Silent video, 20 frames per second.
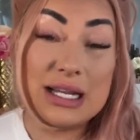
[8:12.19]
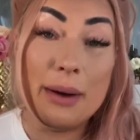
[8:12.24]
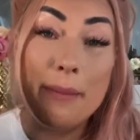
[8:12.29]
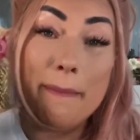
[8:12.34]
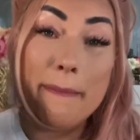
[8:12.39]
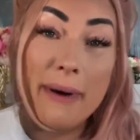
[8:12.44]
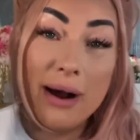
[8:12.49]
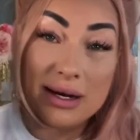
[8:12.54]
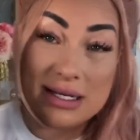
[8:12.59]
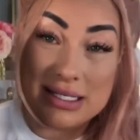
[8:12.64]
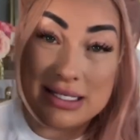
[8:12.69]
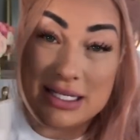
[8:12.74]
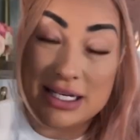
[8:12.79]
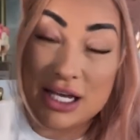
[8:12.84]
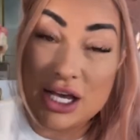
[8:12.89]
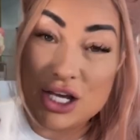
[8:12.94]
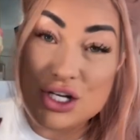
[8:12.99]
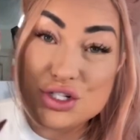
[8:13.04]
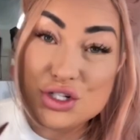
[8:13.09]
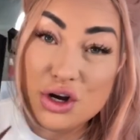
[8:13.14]

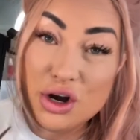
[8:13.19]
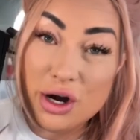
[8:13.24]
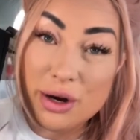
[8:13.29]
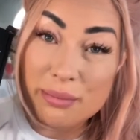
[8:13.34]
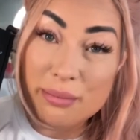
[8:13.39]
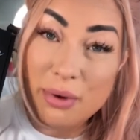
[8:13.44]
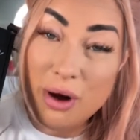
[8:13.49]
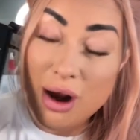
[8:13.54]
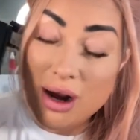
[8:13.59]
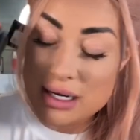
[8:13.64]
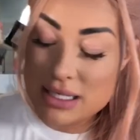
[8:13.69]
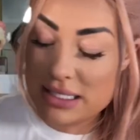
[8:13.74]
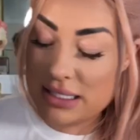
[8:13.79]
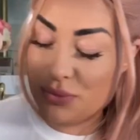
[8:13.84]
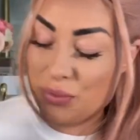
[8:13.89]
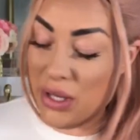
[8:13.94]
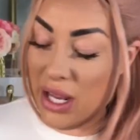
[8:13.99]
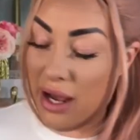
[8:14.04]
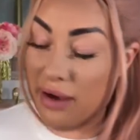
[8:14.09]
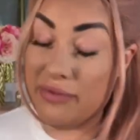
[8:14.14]
BoxyCharm box,
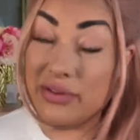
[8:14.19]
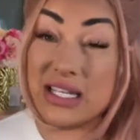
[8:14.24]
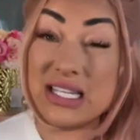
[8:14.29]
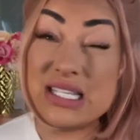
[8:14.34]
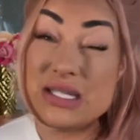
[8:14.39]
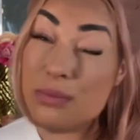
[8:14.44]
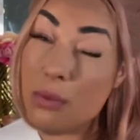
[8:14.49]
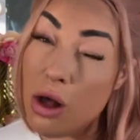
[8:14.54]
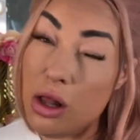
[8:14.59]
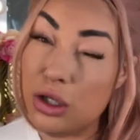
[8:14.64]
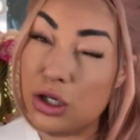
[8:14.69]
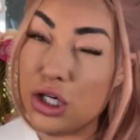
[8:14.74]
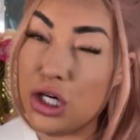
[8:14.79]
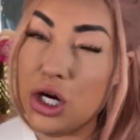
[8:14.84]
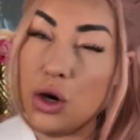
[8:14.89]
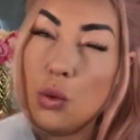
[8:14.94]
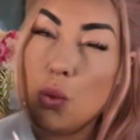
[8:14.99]
we have the smaller,